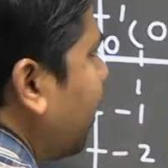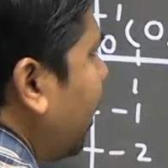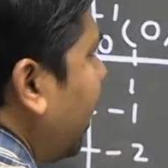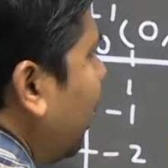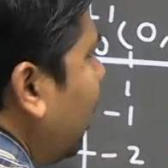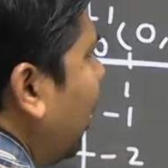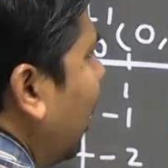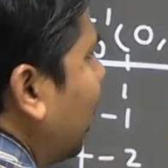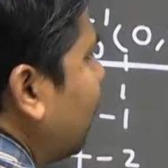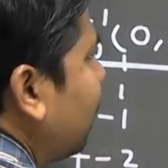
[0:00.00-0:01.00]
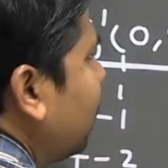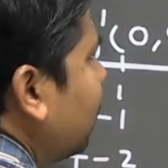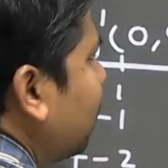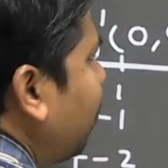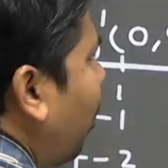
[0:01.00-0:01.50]
right? Let us take
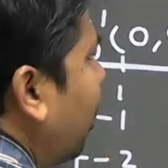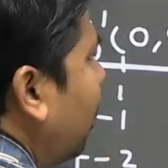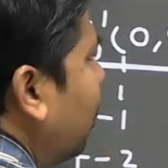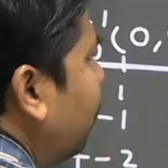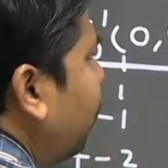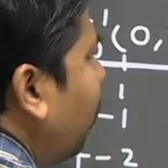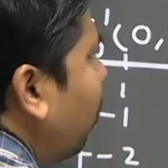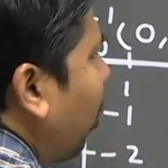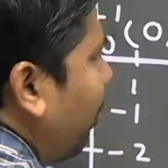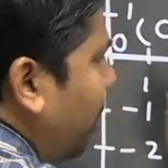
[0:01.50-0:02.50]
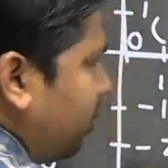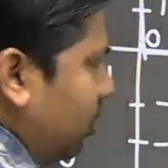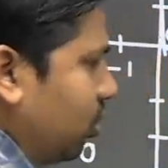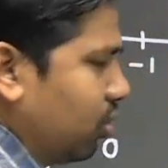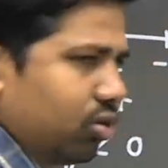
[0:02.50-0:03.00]
this the point of 4 comma
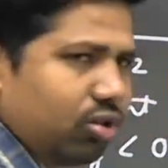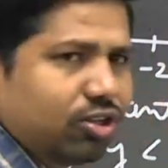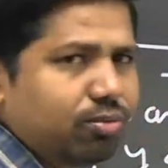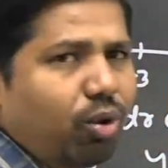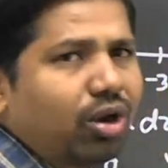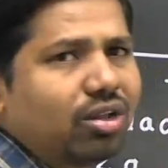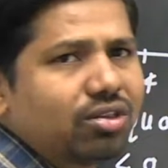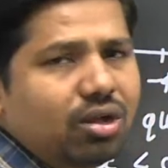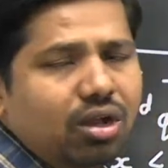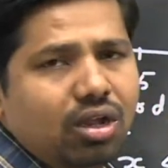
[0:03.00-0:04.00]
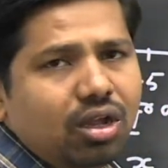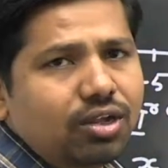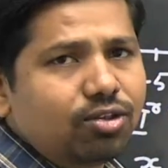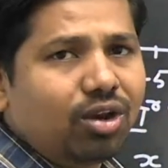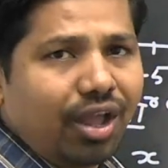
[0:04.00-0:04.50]
0. So this point is
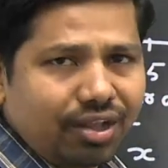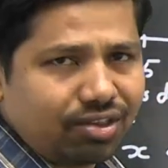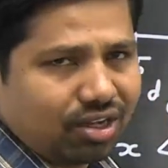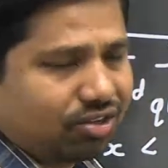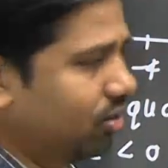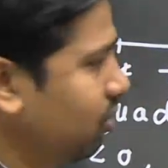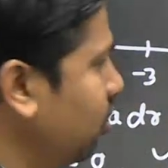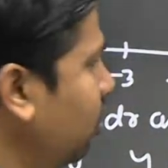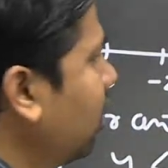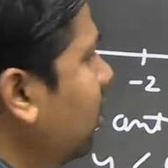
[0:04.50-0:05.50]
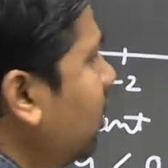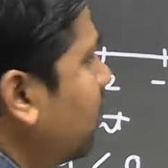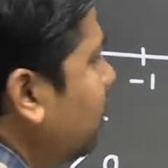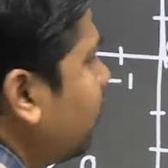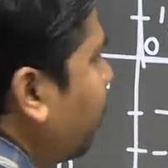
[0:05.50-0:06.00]
on x-axis. So
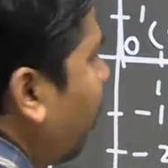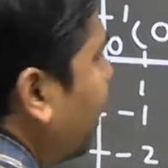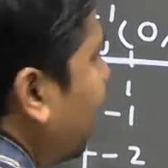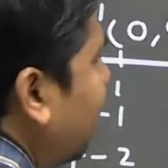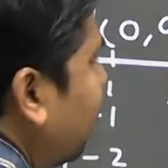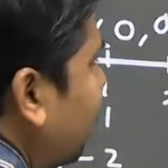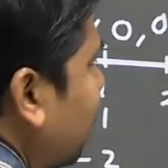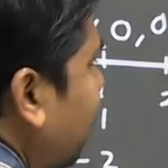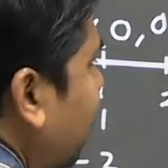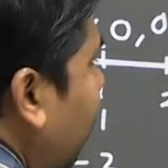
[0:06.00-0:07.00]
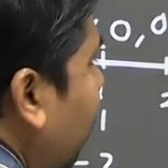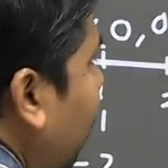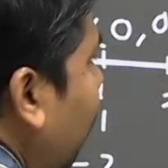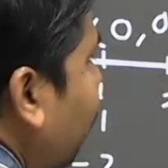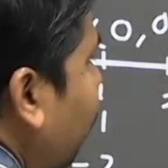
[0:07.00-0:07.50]
this point is nothing but your
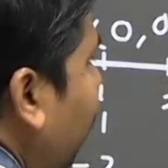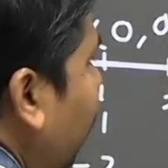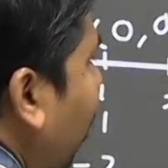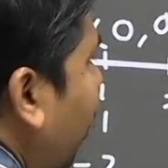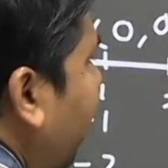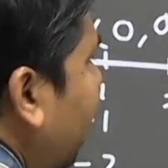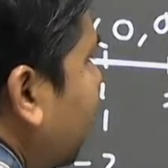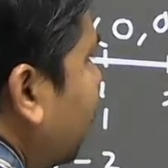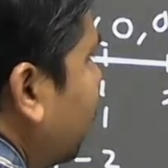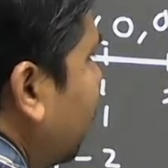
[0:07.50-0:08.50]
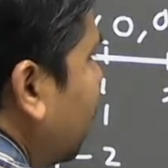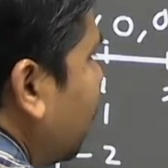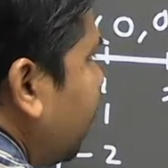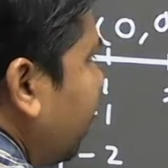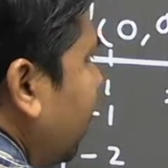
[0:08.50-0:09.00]
4 comma
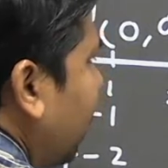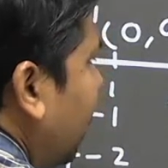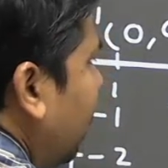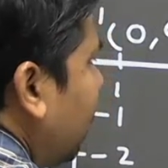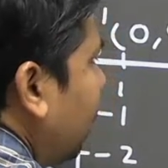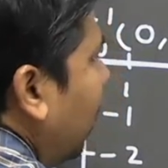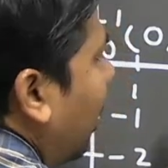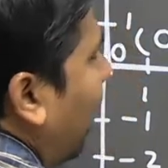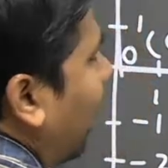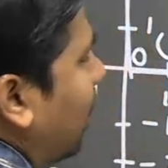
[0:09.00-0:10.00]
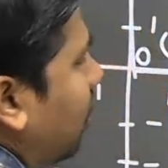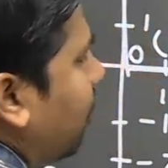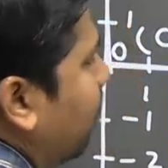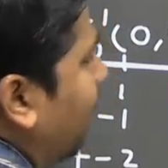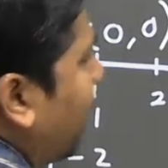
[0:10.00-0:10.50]
0, right? And if
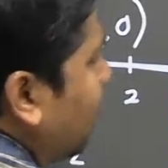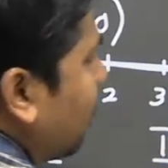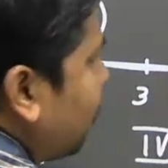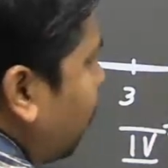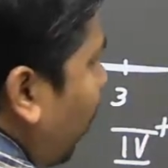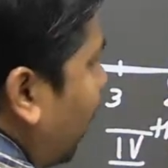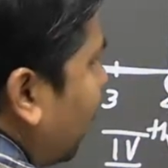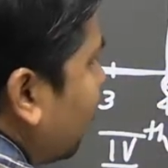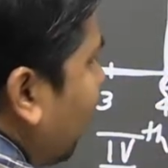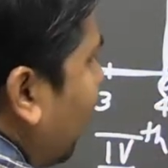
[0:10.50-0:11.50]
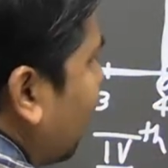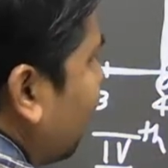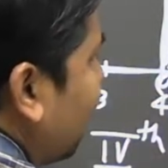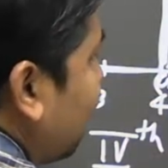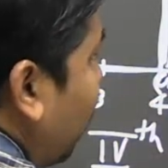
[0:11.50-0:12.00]
I'm taking this point as, let us
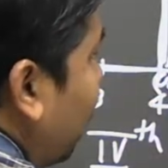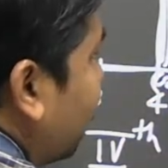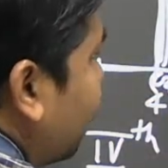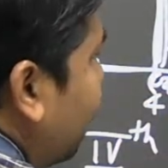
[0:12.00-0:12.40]
say this point as